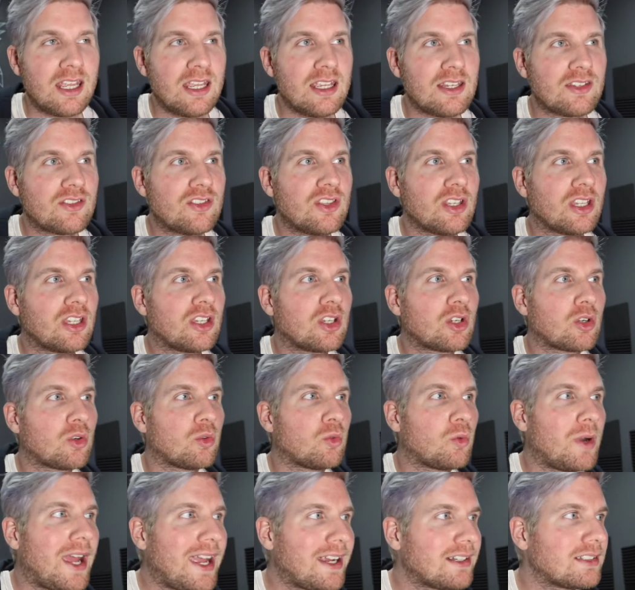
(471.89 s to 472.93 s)
is the
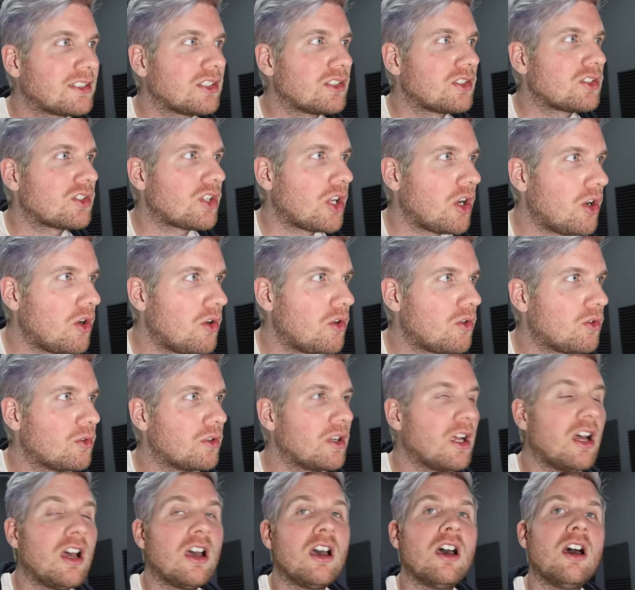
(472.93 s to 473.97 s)
correct
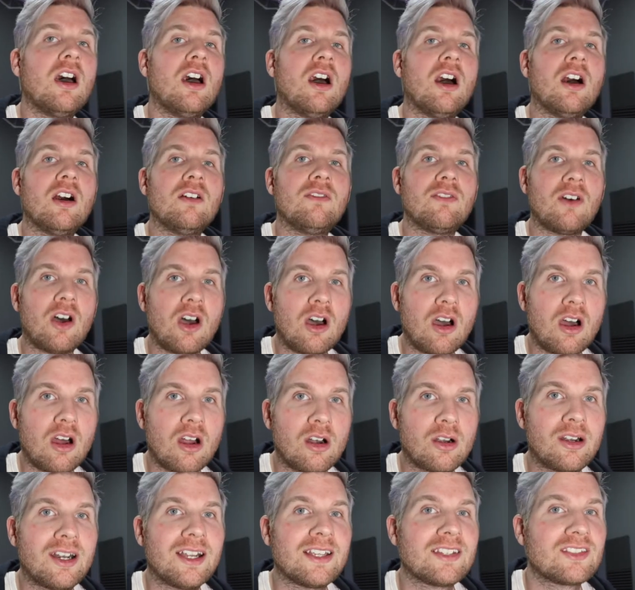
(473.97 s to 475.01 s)
tone of
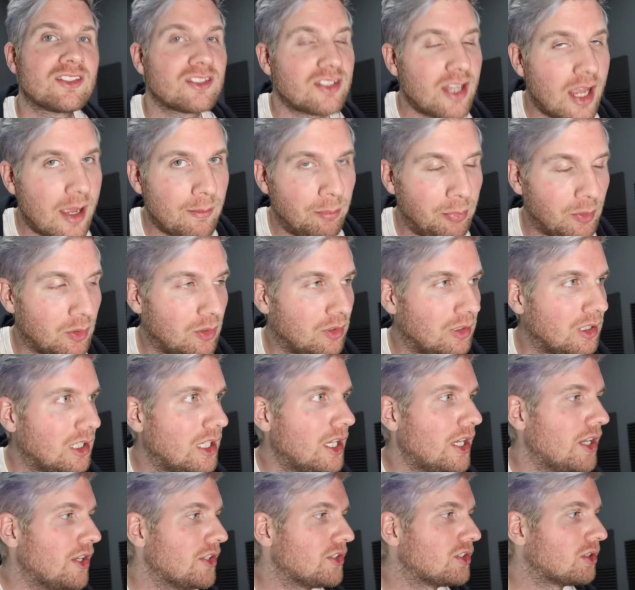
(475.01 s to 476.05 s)
our sample.
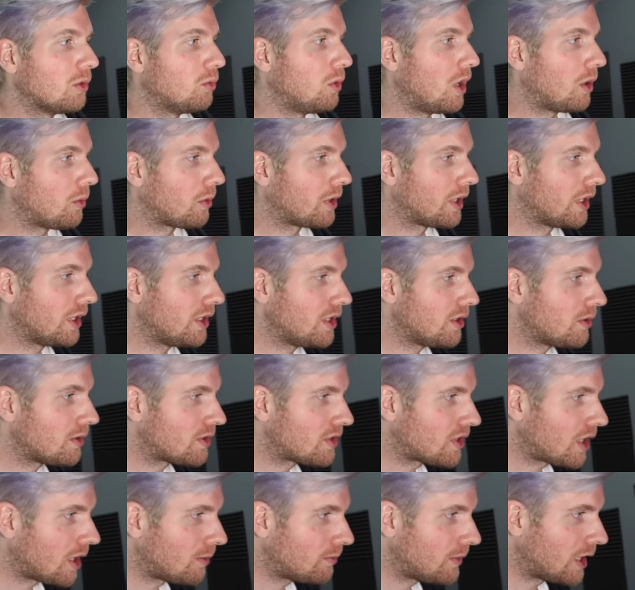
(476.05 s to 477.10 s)
So what we're going to do
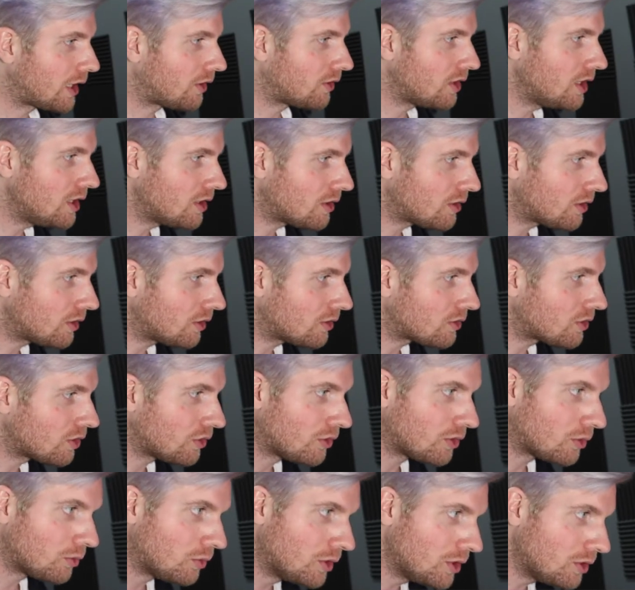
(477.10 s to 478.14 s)
is come down here to
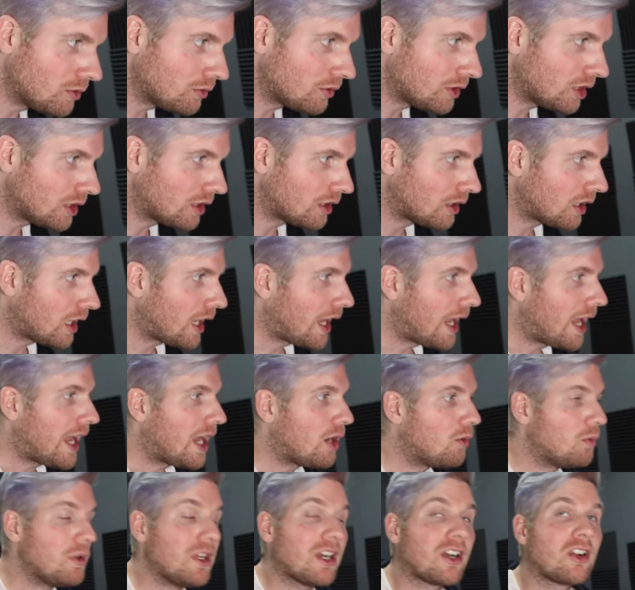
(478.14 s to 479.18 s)
the root
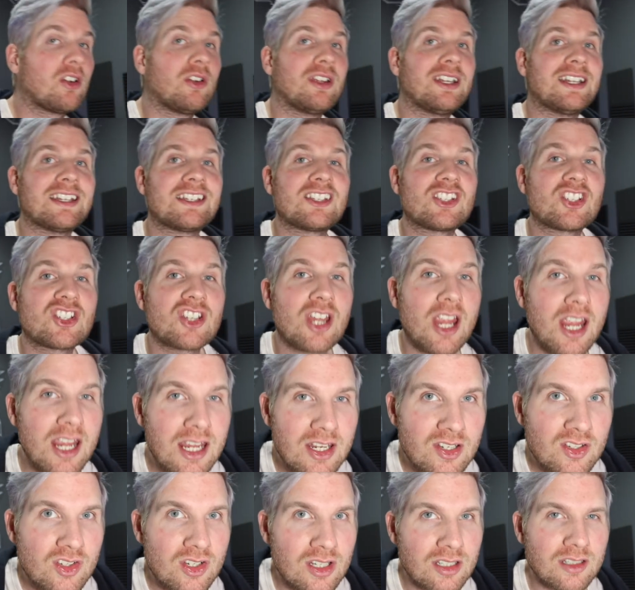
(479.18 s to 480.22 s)
and we are going to
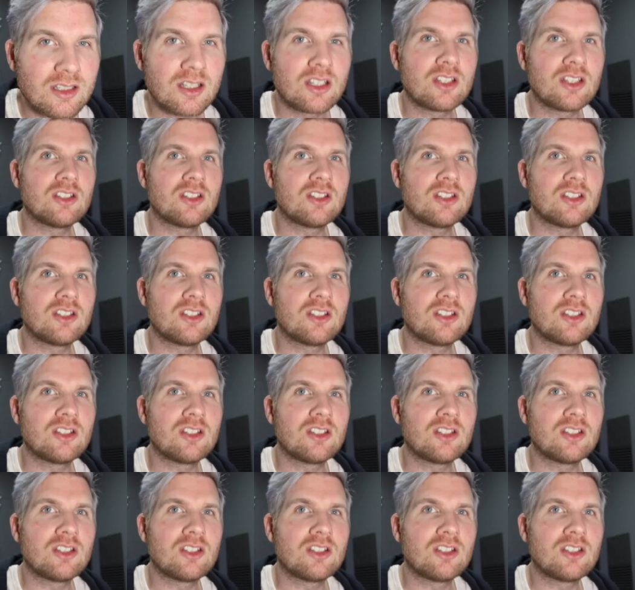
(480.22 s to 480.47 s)
change it